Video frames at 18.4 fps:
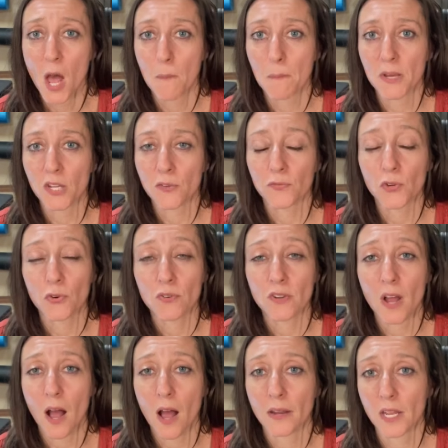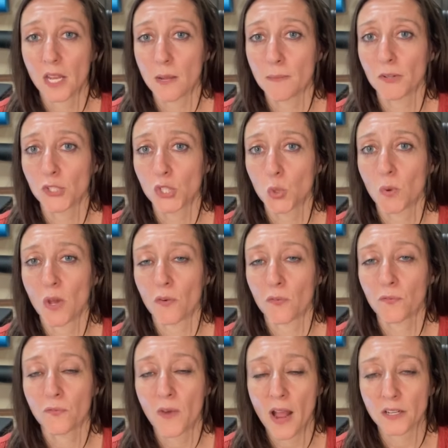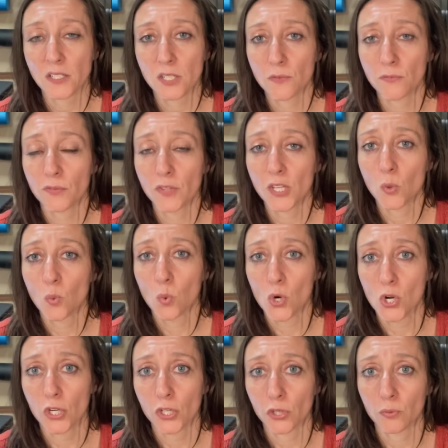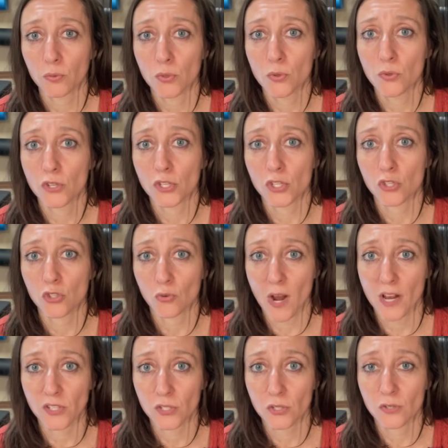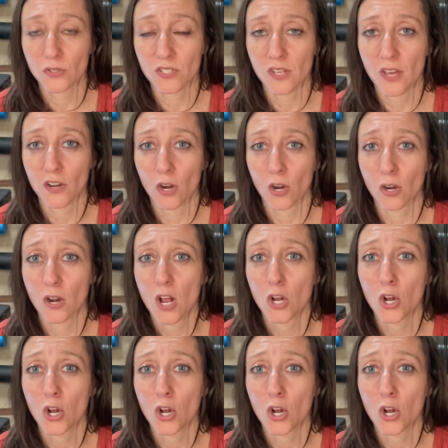But if you're not able to effectively work through the stressors that are